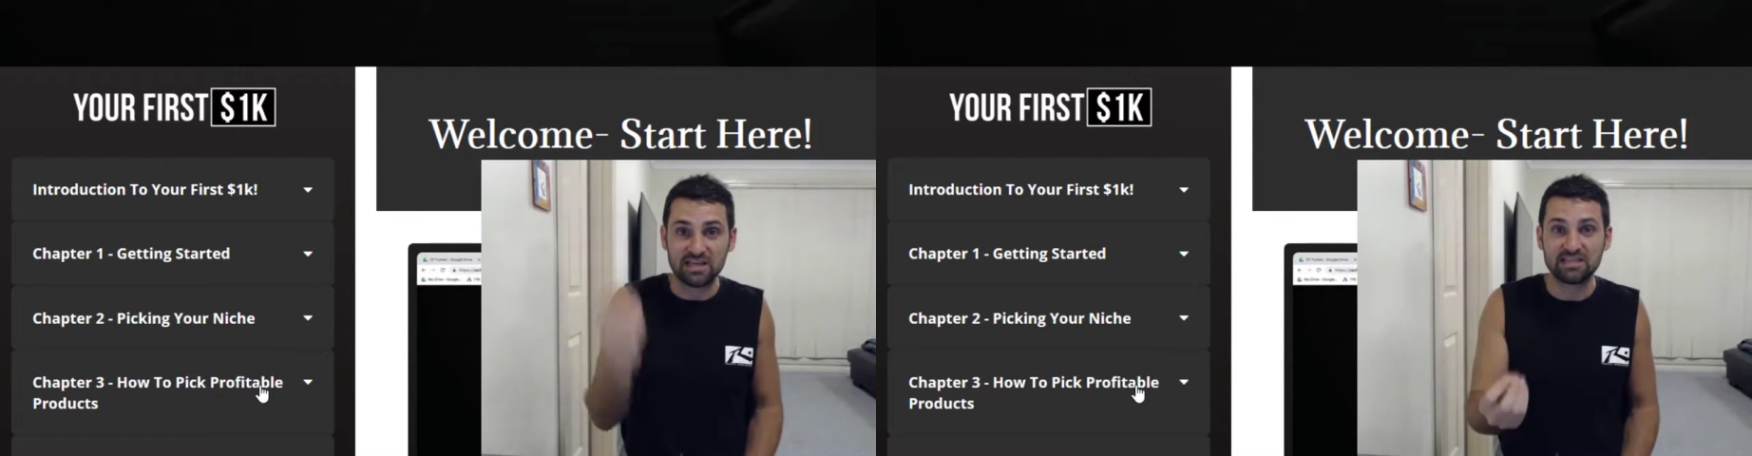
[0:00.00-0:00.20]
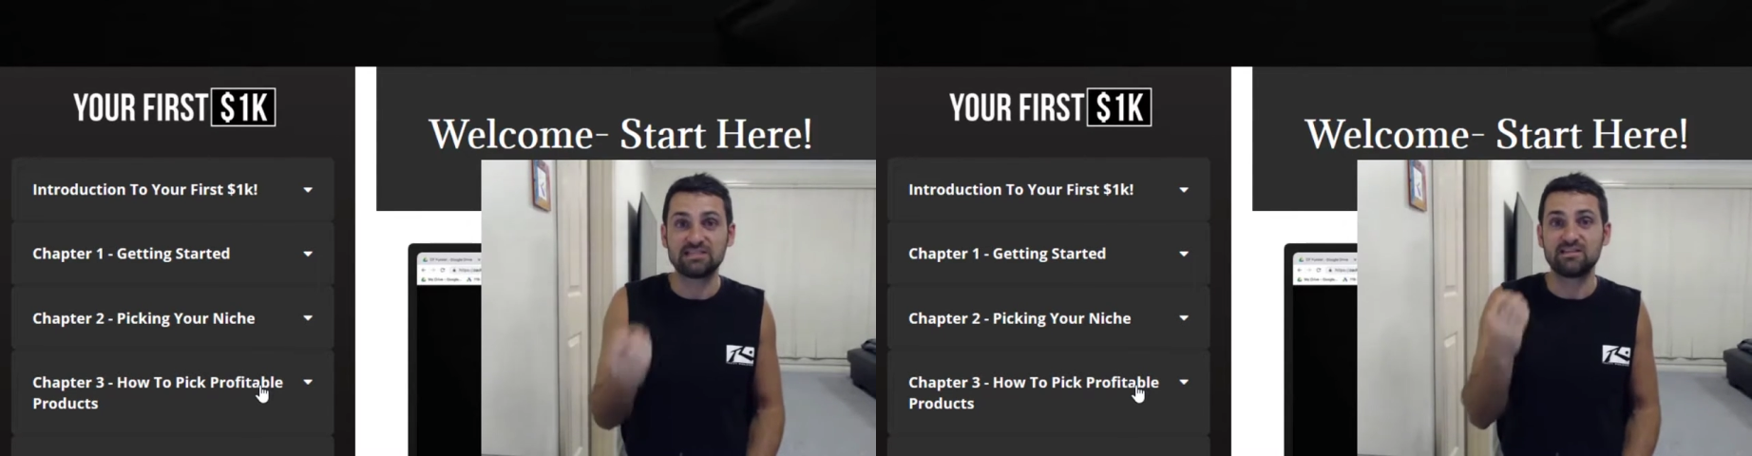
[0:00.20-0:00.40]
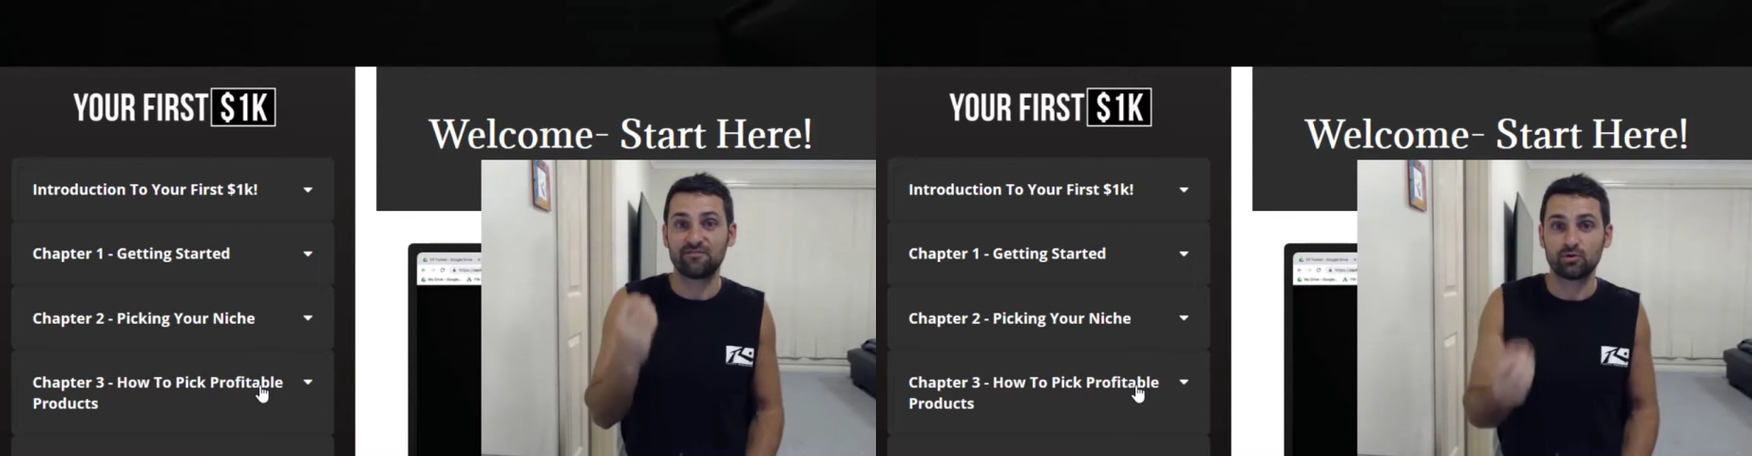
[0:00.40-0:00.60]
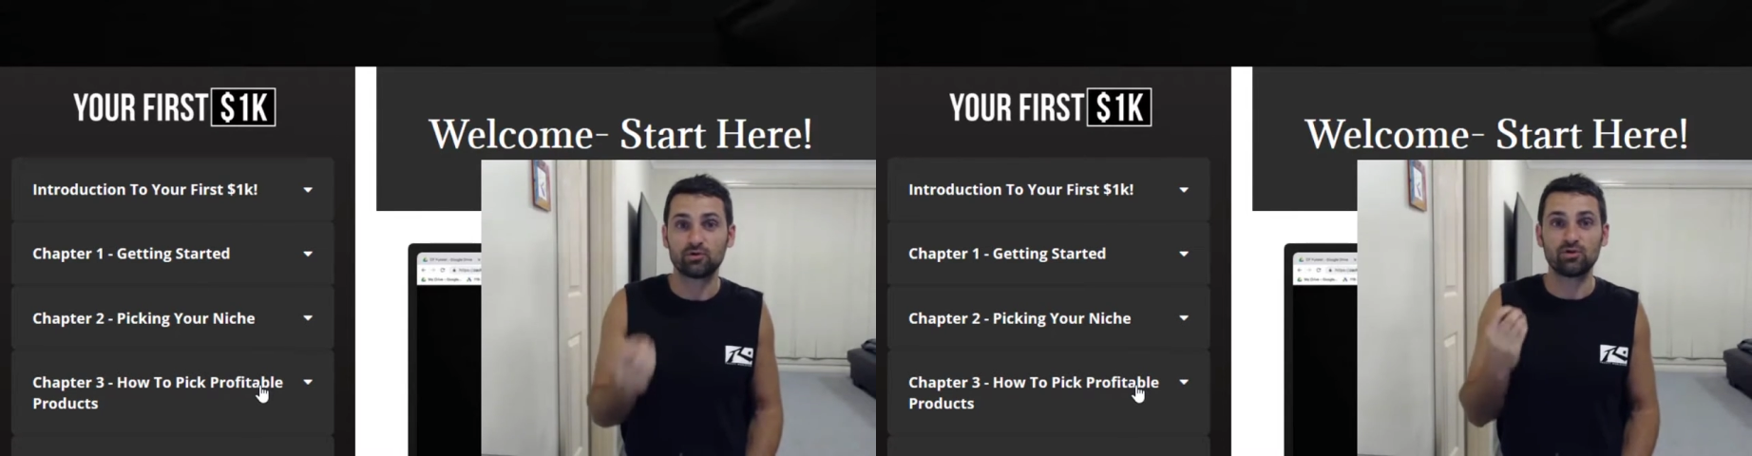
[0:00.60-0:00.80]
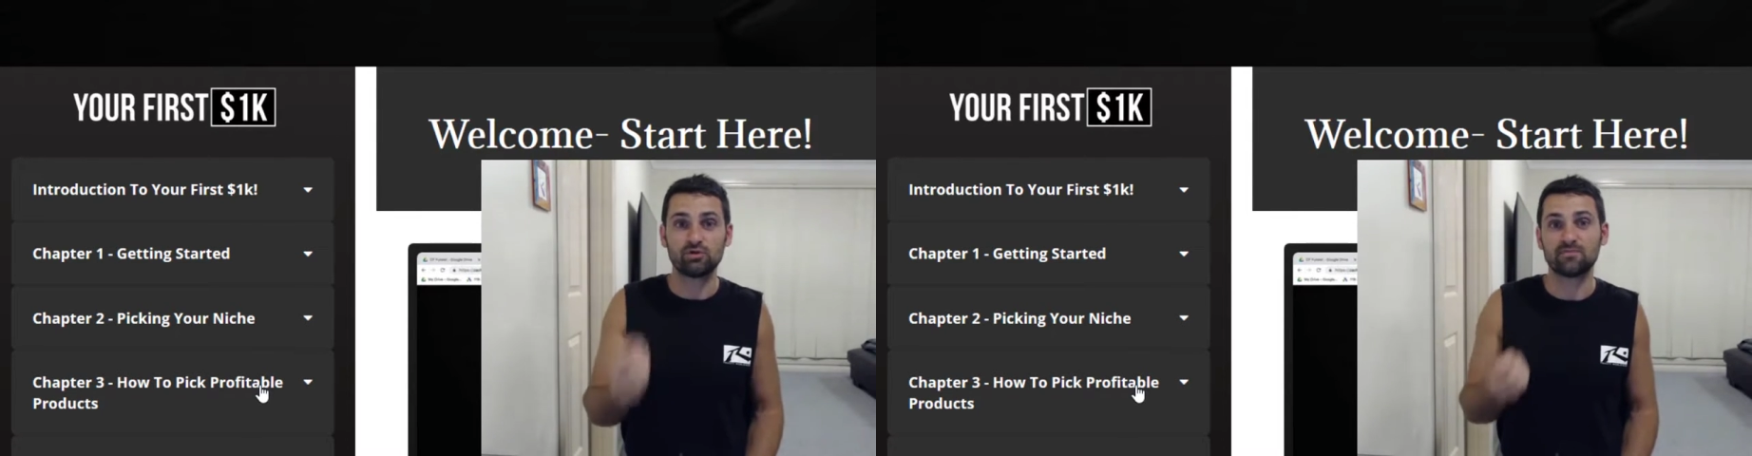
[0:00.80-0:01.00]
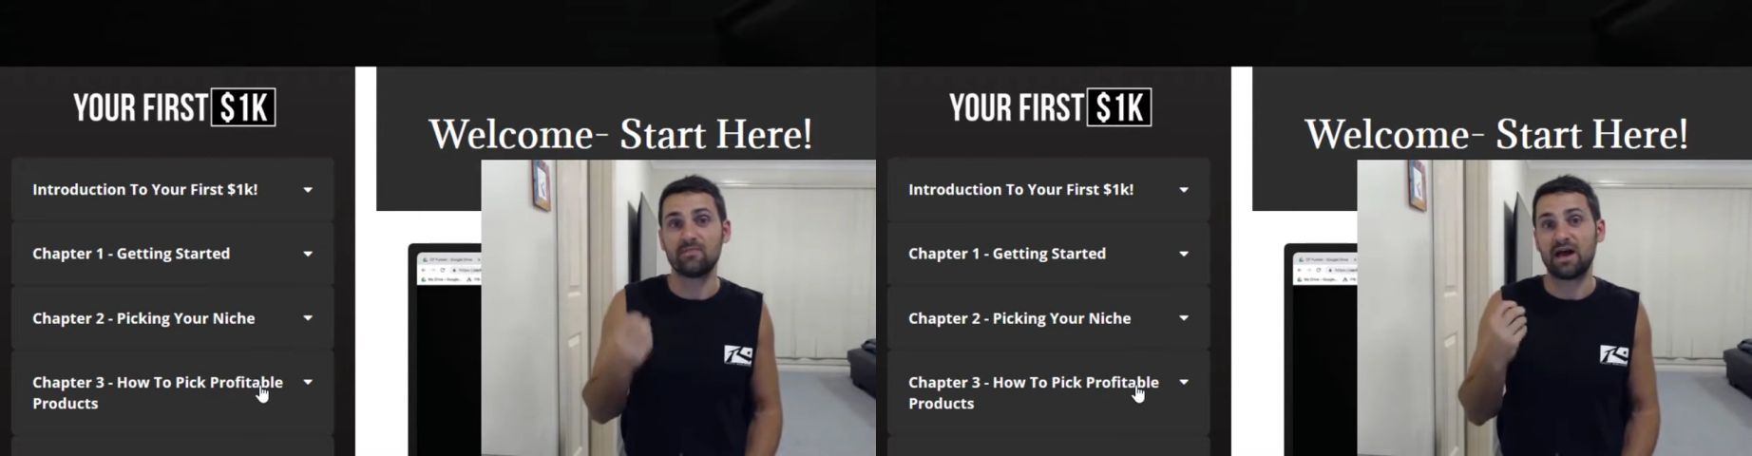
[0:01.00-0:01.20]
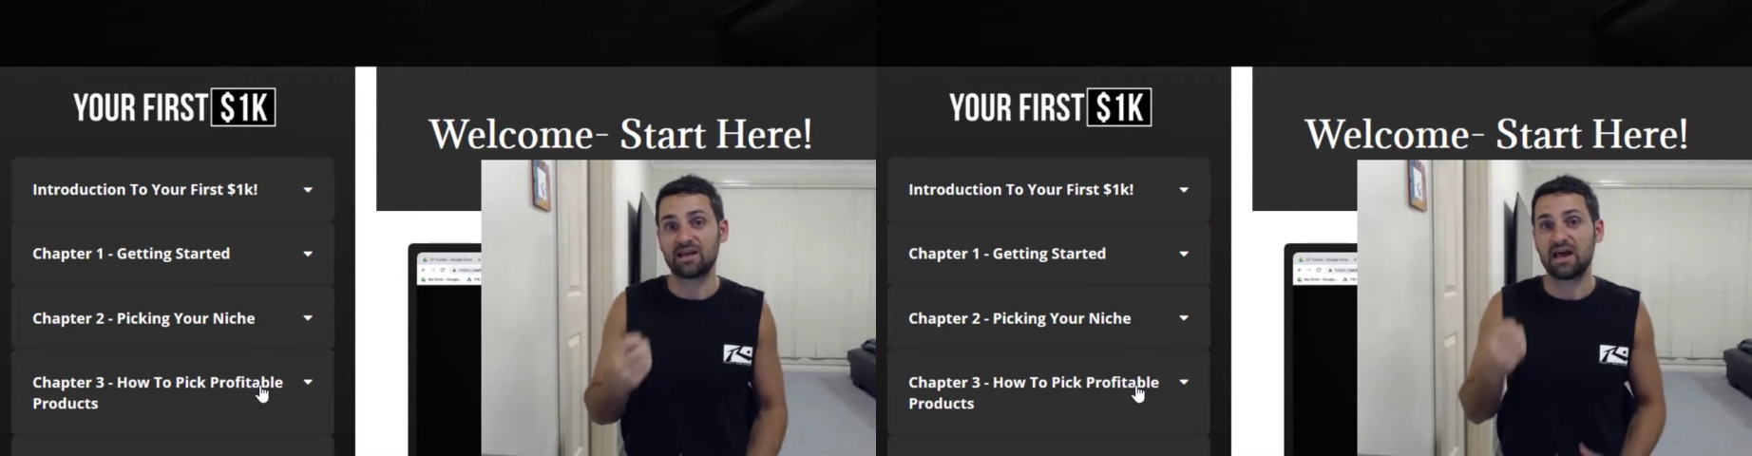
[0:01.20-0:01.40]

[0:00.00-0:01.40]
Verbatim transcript: easy for you to make